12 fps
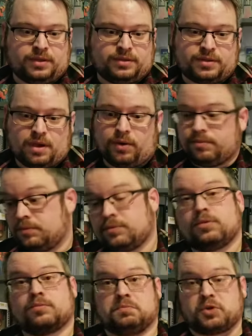So,
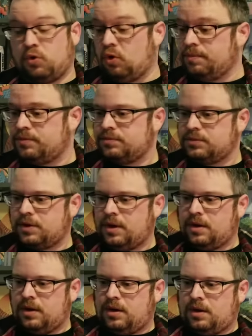cool.
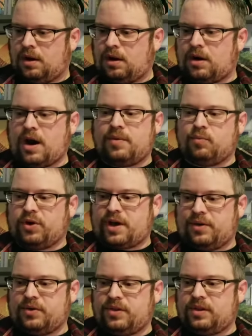All right, and we're
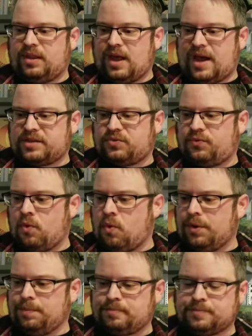down to the last 4.